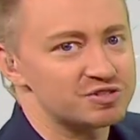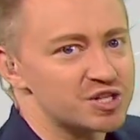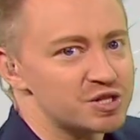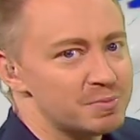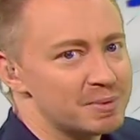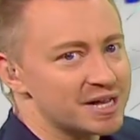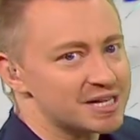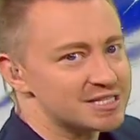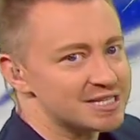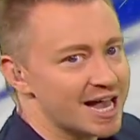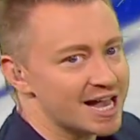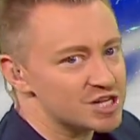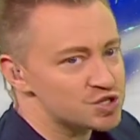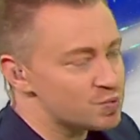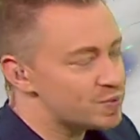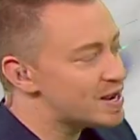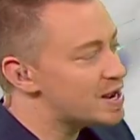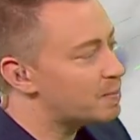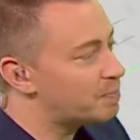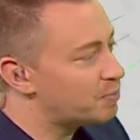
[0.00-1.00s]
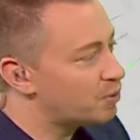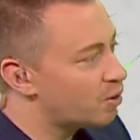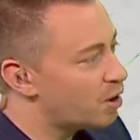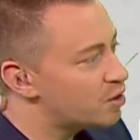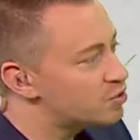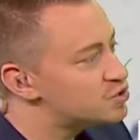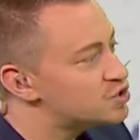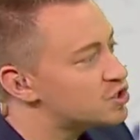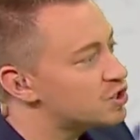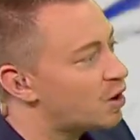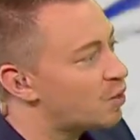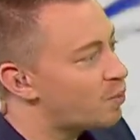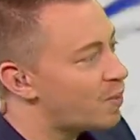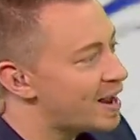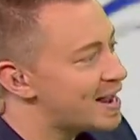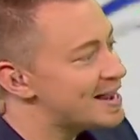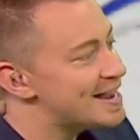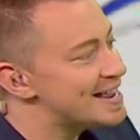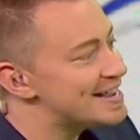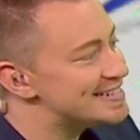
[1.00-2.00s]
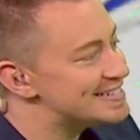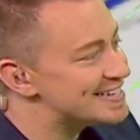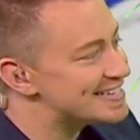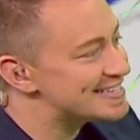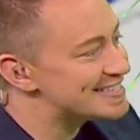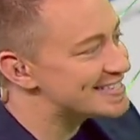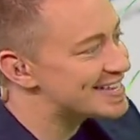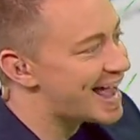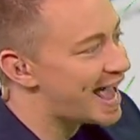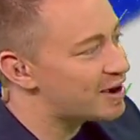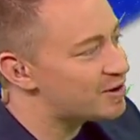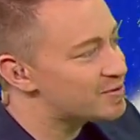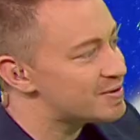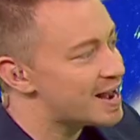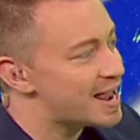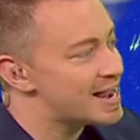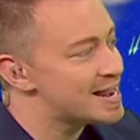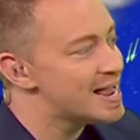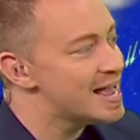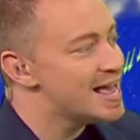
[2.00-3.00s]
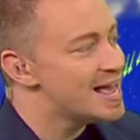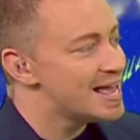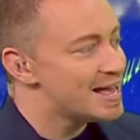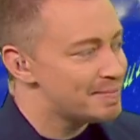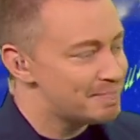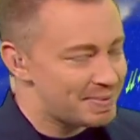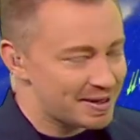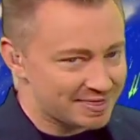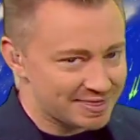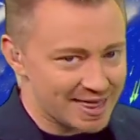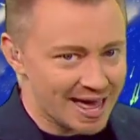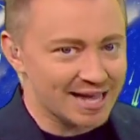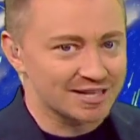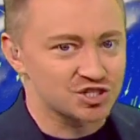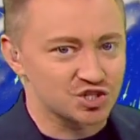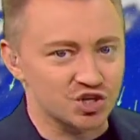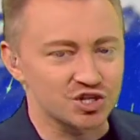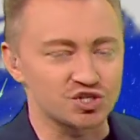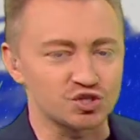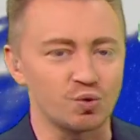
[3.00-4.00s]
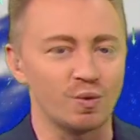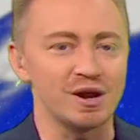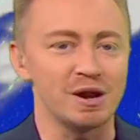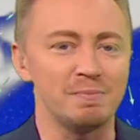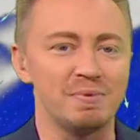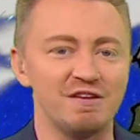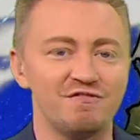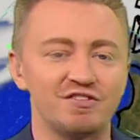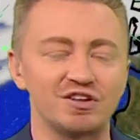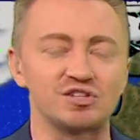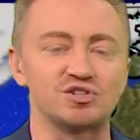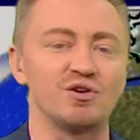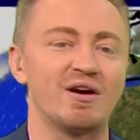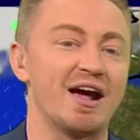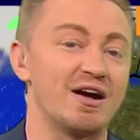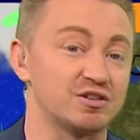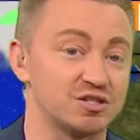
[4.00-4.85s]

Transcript: in the mix as we approach our way into Saturday but that's just going to be filtering out